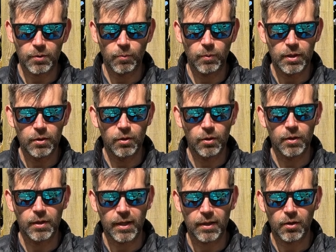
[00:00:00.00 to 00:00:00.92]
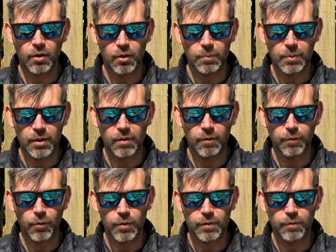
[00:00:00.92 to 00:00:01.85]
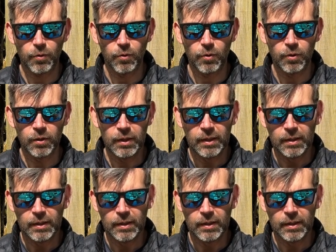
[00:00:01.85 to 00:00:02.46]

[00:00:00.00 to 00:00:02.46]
So when you look at that carpet on a forest floor,